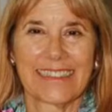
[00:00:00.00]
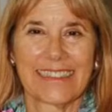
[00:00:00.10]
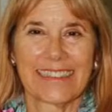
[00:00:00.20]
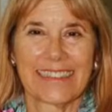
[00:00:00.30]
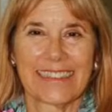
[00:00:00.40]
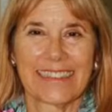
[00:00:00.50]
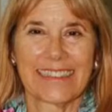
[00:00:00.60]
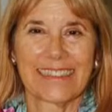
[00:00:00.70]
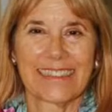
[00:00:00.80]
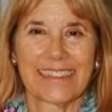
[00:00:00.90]

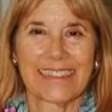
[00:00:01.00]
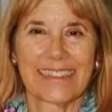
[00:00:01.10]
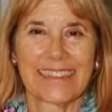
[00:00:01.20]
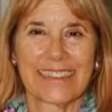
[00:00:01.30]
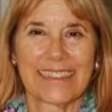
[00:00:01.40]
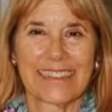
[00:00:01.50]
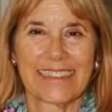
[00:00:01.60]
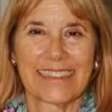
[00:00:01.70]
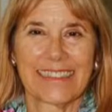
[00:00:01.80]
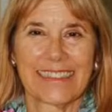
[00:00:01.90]

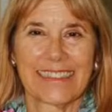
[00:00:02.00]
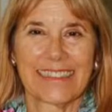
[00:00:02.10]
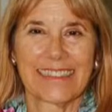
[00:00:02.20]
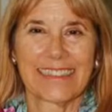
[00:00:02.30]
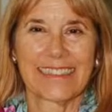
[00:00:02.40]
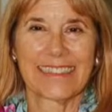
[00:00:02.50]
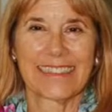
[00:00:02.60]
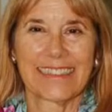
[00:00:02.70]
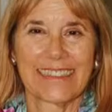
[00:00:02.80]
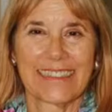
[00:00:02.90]

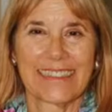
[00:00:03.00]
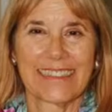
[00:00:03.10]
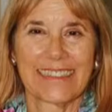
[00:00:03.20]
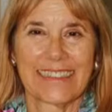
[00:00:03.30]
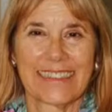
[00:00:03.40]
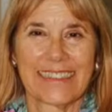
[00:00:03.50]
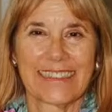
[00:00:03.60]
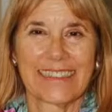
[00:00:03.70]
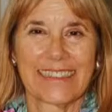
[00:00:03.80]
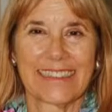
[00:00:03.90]

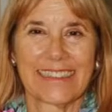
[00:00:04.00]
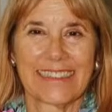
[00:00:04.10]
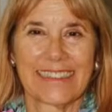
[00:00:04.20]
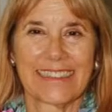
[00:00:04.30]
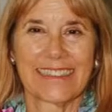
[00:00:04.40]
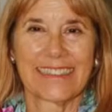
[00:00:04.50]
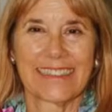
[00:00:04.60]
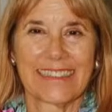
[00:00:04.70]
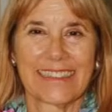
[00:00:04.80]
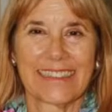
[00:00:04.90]

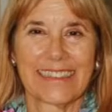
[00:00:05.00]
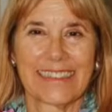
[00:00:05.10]
(silent)